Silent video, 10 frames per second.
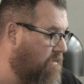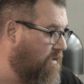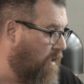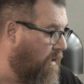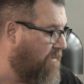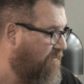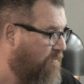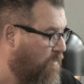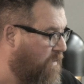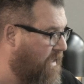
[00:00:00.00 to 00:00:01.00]
You know, I'm a
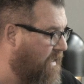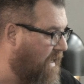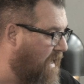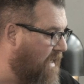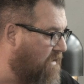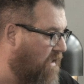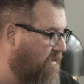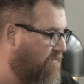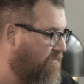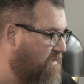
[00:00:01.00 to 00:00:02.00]
foodie, and I, I,
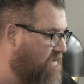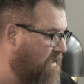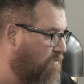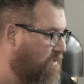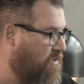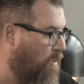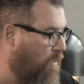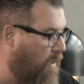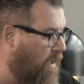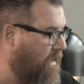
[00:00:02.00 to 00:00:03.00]
love to see what's
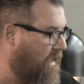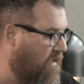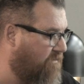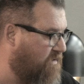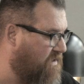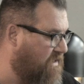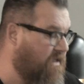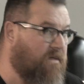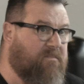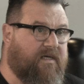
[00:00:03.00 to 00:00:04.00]
going on. I love to see
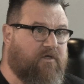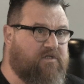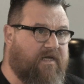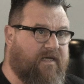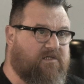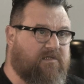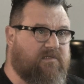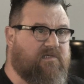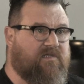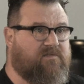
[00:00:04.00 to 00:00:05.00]
the menu
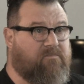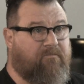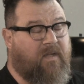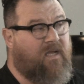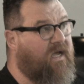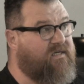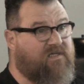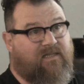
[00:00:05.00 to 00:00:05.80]
changes, as as a